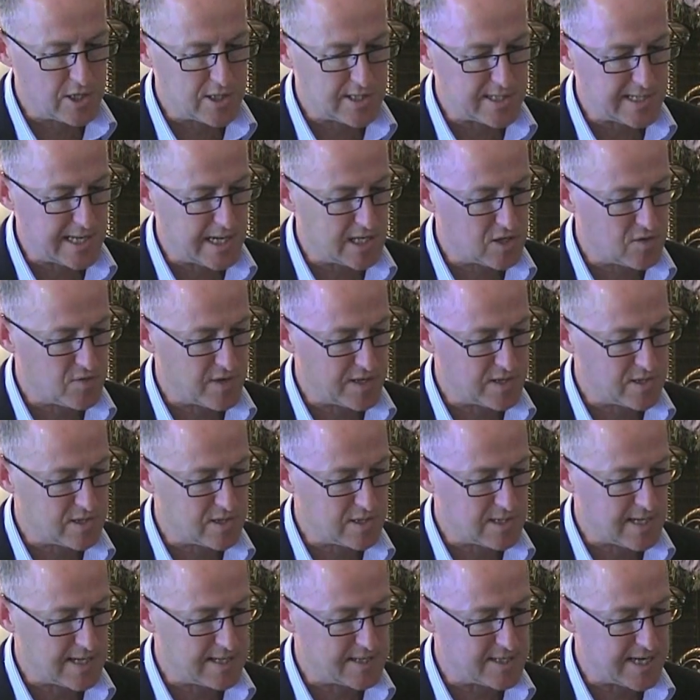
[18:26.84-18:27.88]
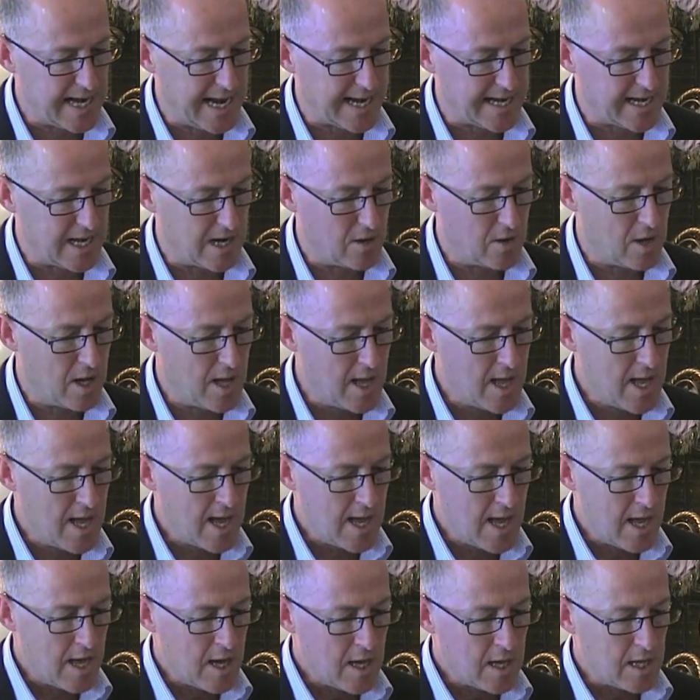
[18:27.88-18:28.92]
as Auschwitz and Dachau,
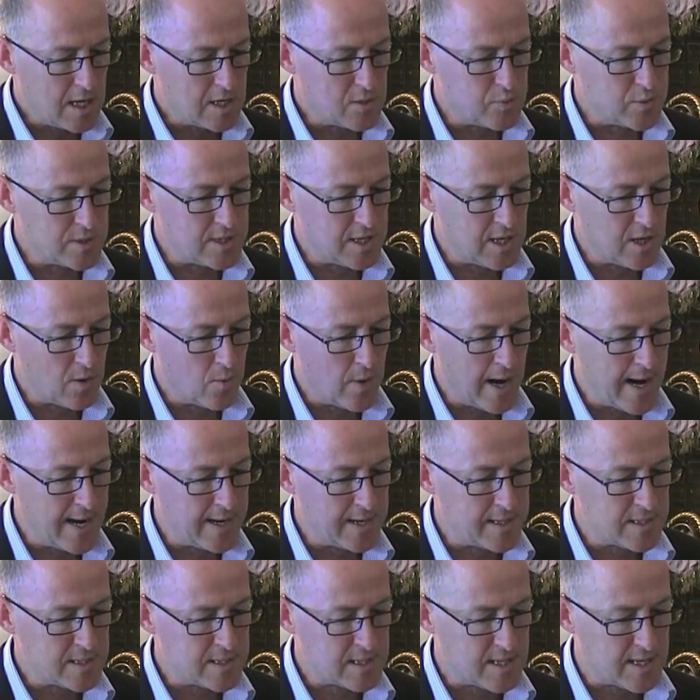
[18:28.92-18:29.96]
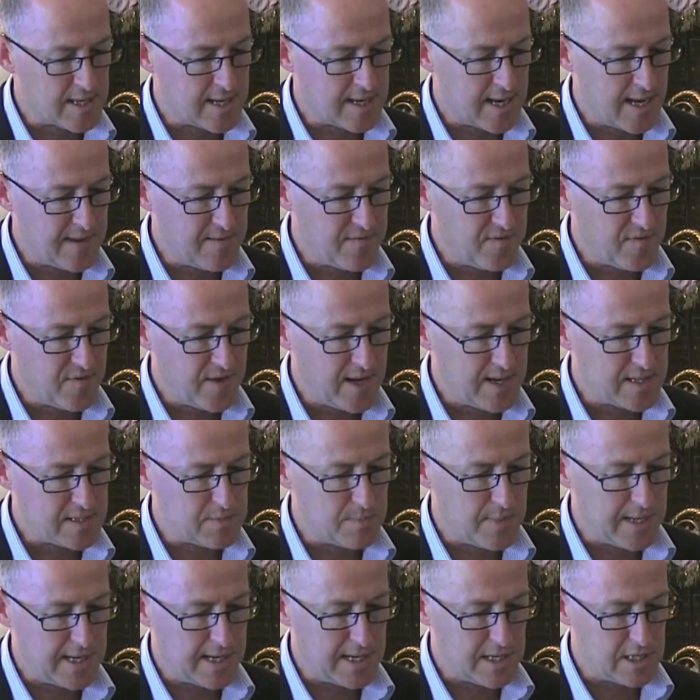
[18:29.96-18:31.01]
it was the awareness that life has
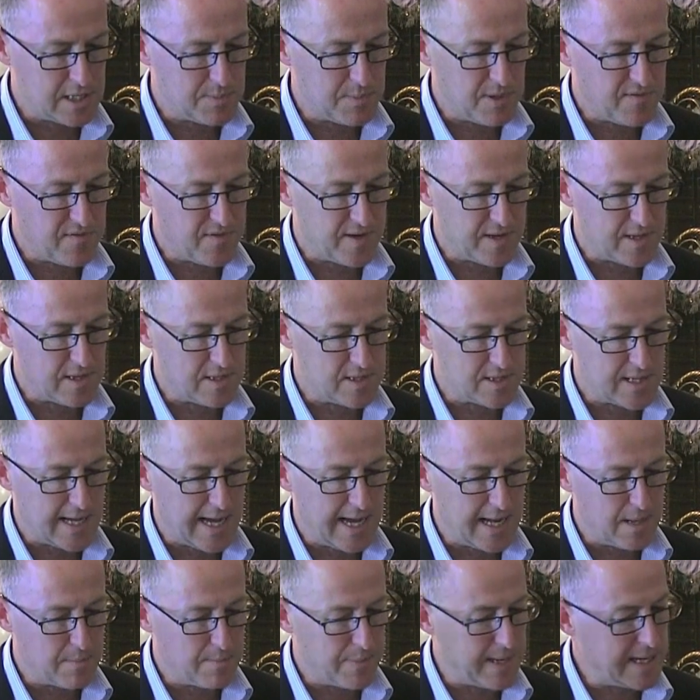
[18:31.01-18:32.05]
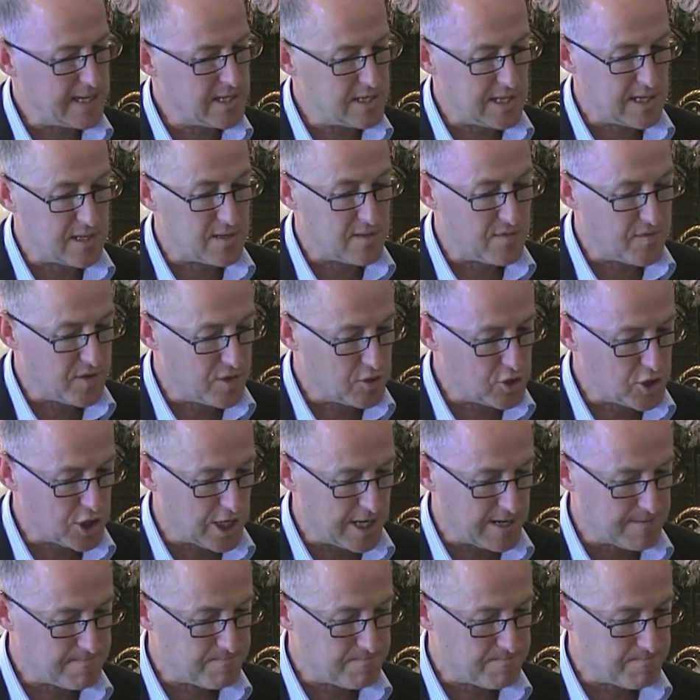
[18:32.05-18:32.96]
meaning to be filled, albeit in the future.